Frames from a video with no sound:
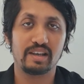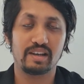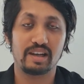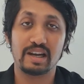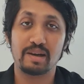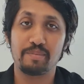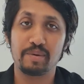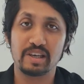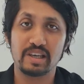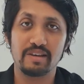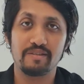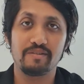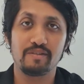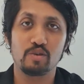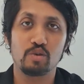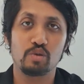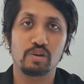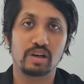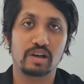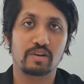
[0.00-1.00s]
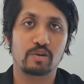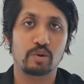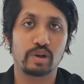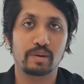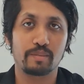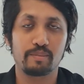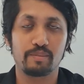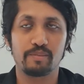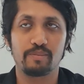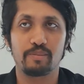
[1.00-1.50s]
let me give you a
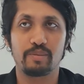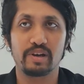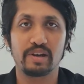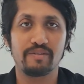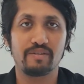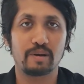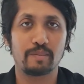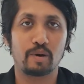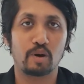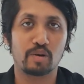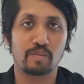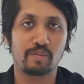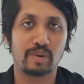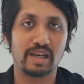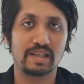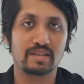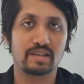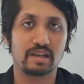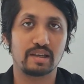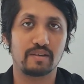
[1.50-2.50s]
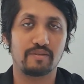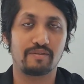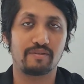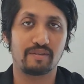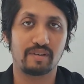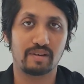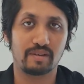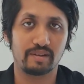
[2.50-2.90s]
quick brief about myself,